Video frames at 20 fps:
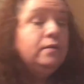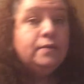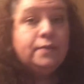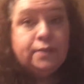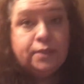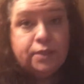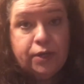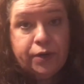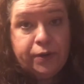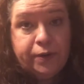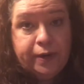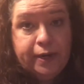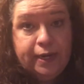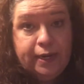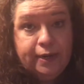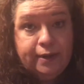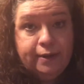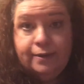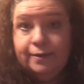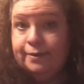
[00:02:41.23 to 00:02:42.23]

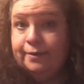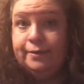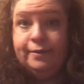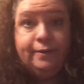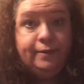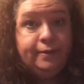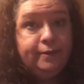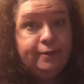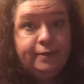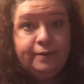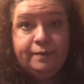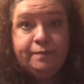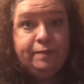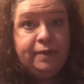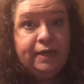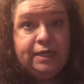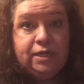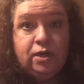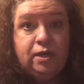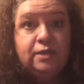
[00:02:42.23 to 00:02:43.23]
Sorry,
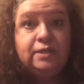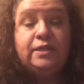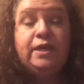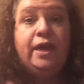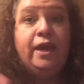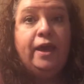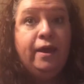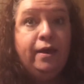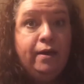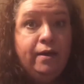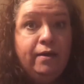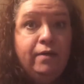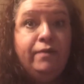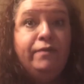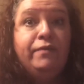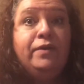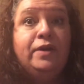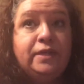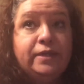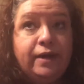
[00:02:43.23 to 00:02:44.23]
my dogs,
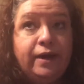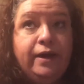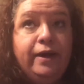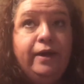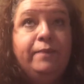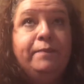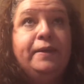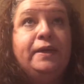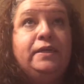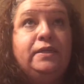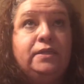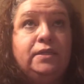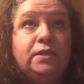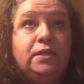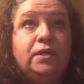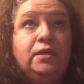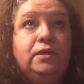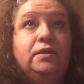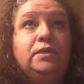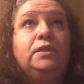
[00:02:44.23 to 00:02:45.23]
every time I
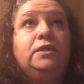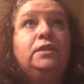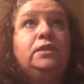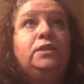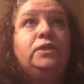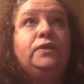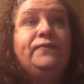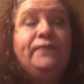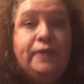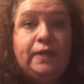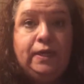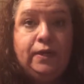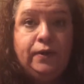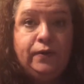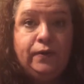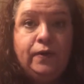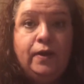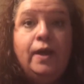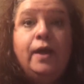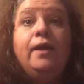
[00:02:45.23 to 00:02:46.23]
start to
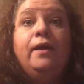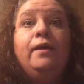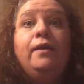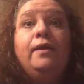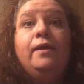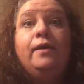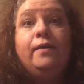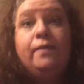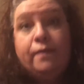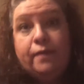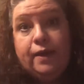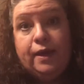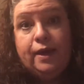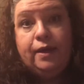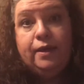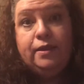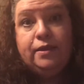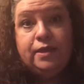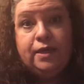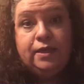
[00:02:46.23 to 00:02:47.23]
video,
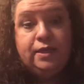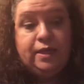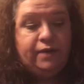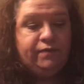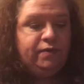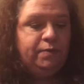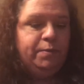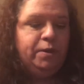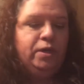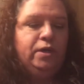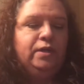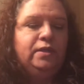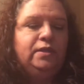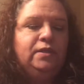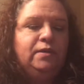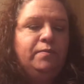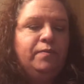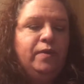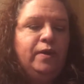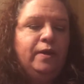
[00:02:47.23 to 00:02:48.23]
they think they have to bark at
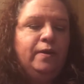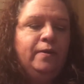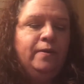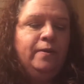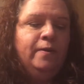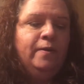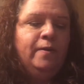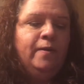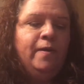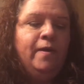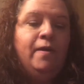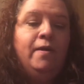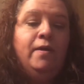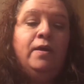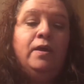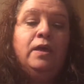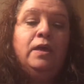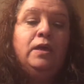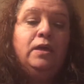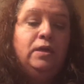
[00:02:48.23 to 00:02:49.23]
something.
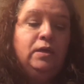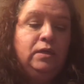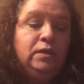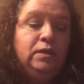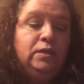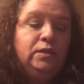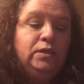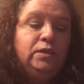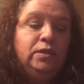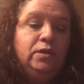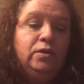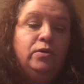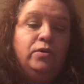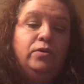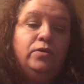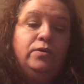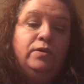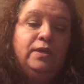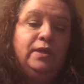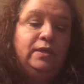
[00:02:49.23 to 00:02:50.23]

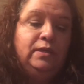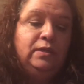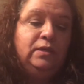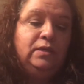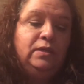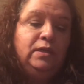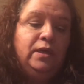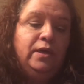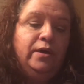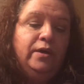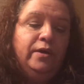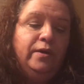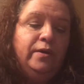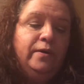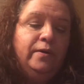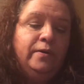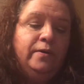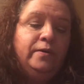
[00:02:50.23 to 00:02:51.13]
So let's see here.